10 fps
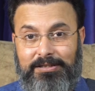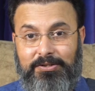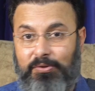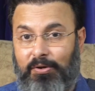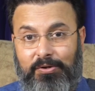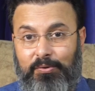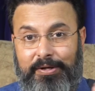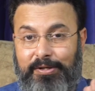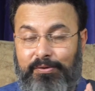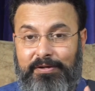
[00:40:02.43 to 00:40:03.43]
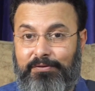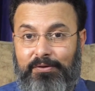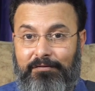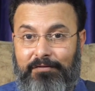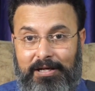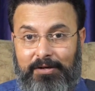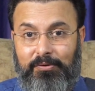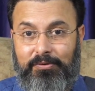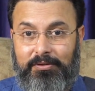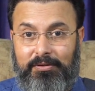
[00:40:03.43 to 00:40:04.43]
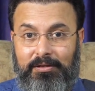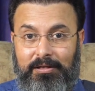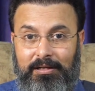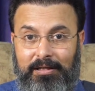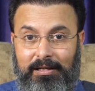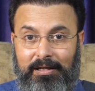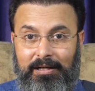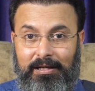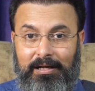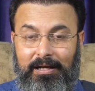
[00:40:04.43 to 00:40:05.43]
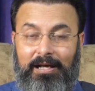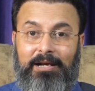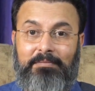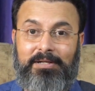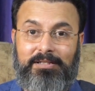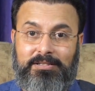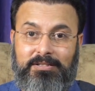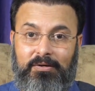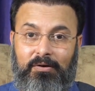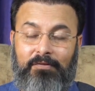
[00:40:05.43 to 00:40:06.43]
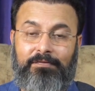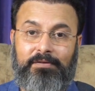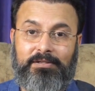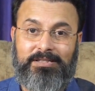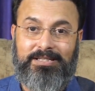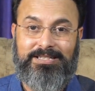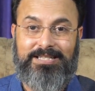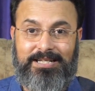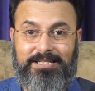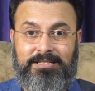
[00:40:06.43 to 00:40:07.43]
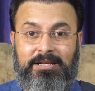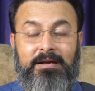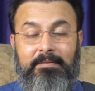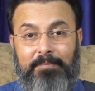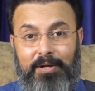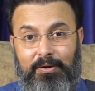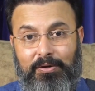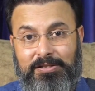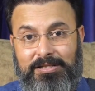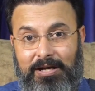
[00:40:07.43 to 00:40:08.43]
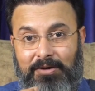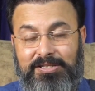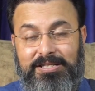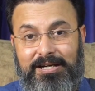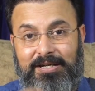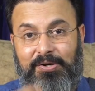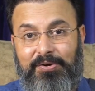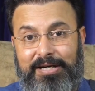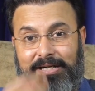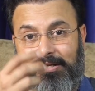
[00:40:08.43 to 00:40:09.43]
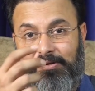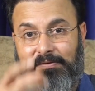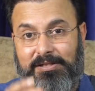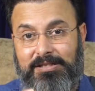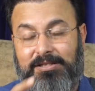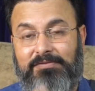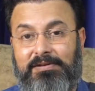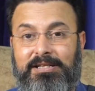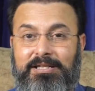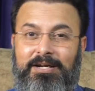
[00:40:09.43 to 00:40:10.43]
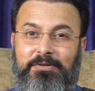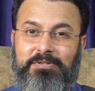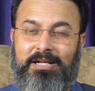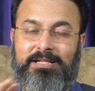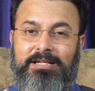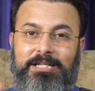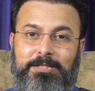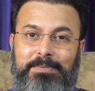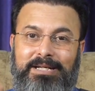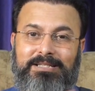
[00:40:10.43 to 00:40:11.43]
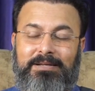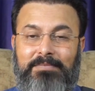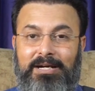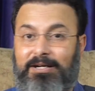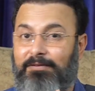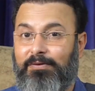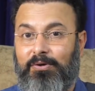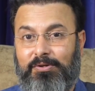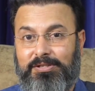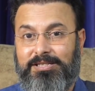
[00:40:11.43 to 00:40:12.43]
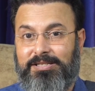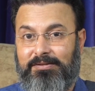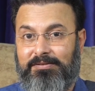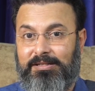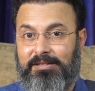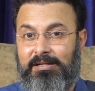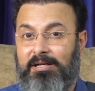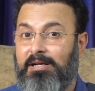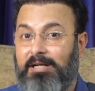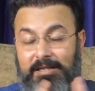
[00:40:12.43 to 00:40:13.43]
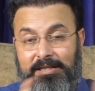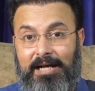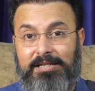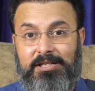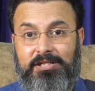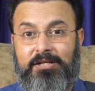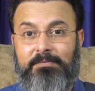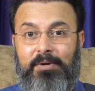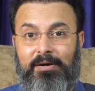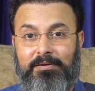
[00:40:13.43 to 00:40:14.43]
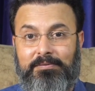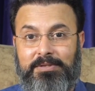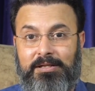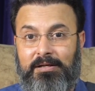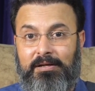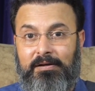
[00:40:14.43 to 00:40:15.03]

it's not going to give you a very good elements of success, because now it's retrograding towards the 12th house, and expect some kind of losses out there. Digestion problems.